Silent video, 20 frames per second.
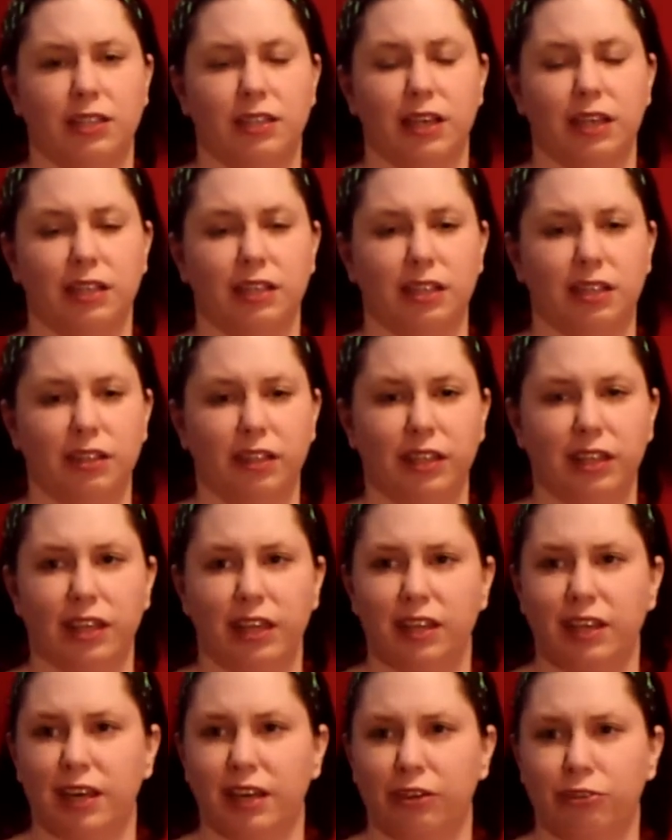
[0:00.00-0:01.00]
Technically,
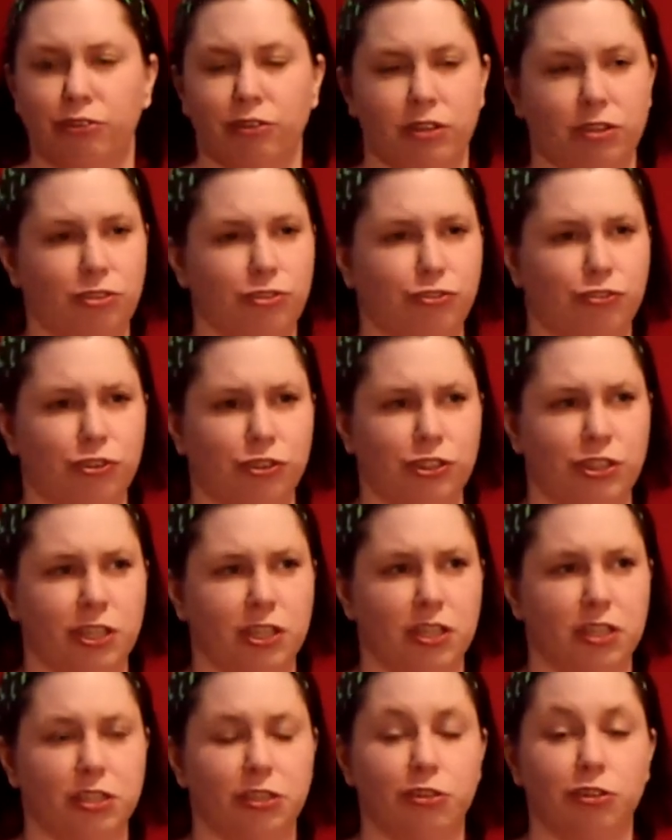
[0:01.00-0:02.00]
they had Christopher
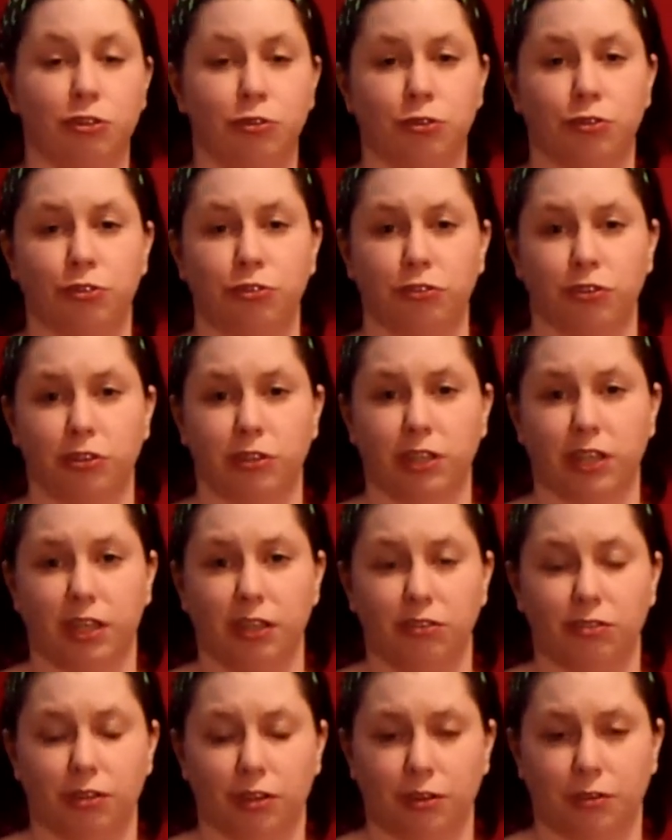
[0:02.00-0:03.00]
Judge, who's
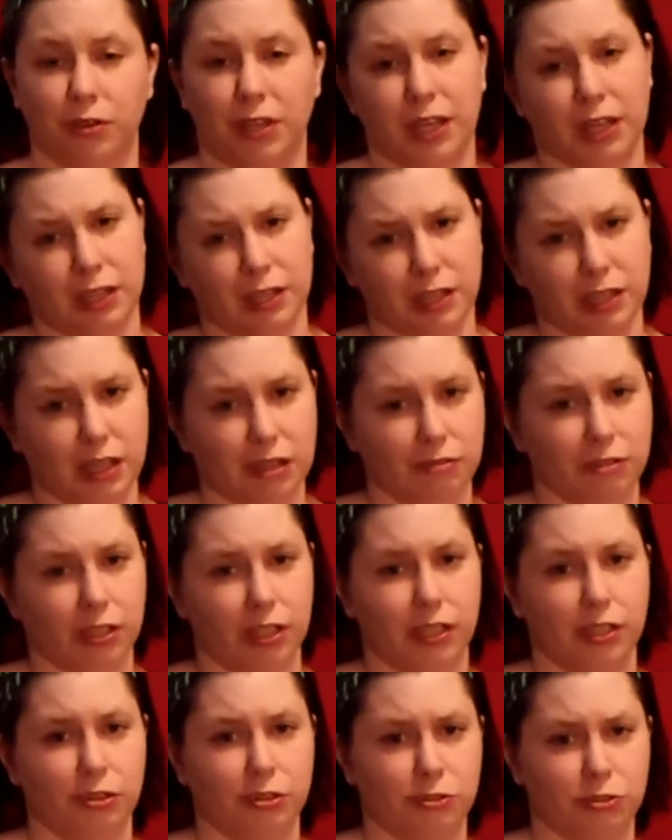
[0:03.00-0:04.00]
Stargate, so not
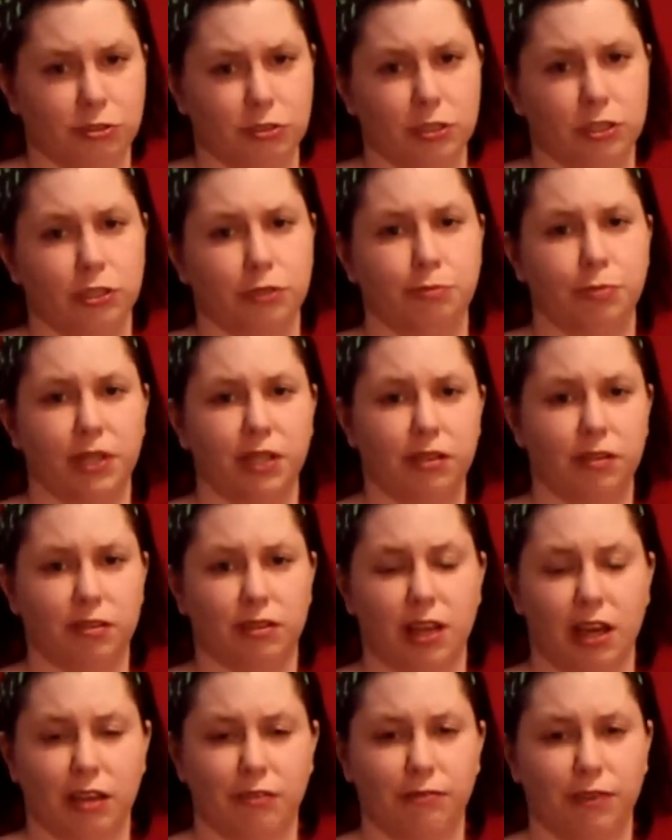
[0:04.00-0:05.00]
really horror, but
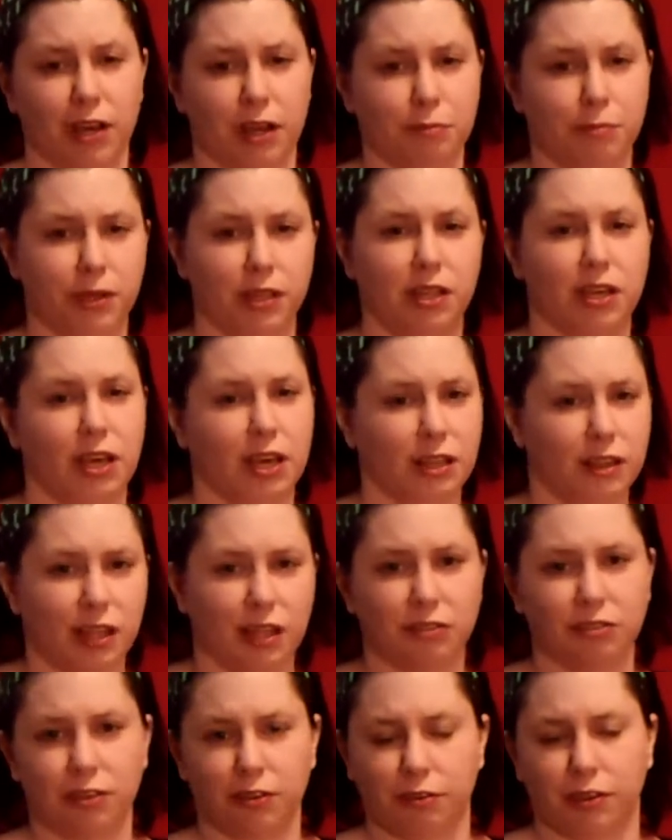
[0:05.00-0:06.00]
sci-fi, but
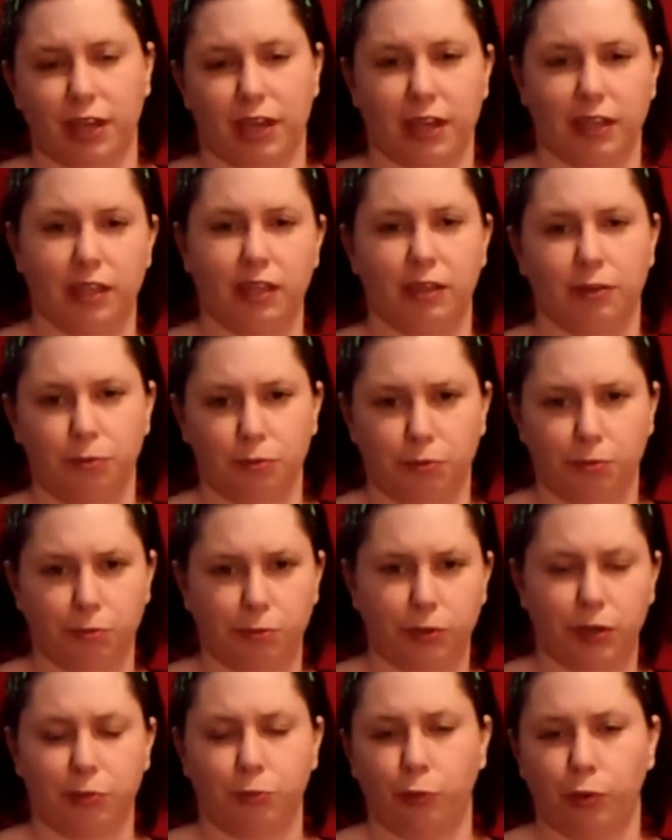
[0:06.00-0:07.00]
that's okay. He
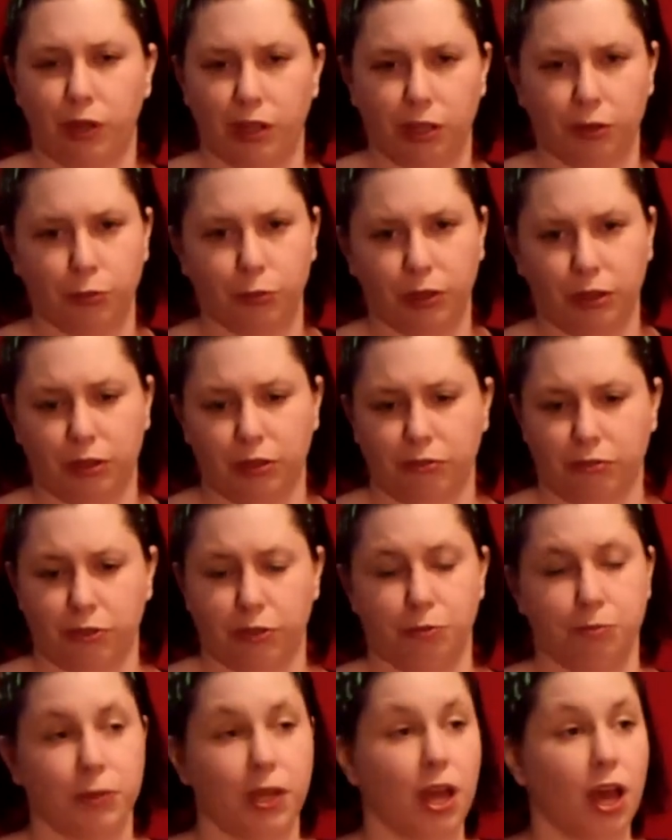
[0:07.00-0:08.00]
went well with the
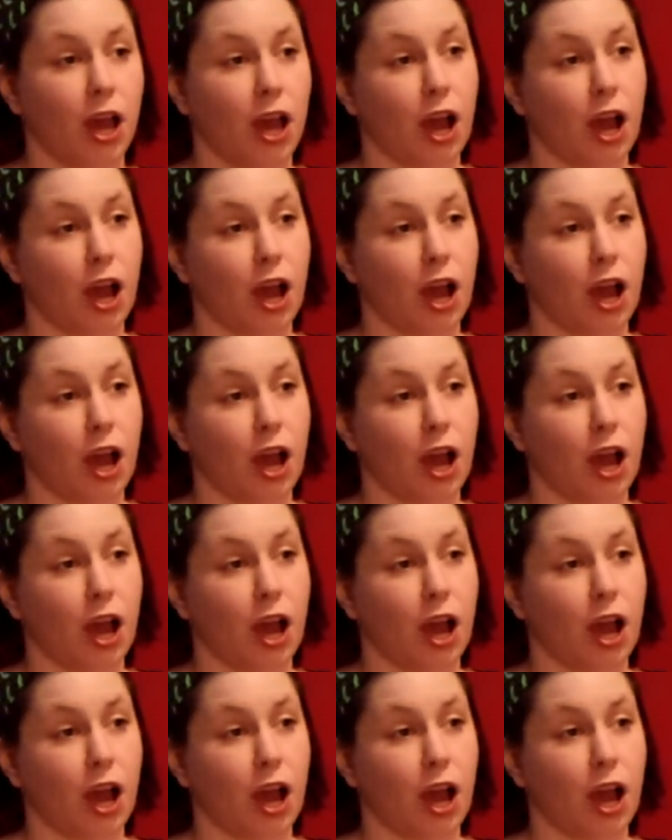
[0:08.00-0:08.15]
group.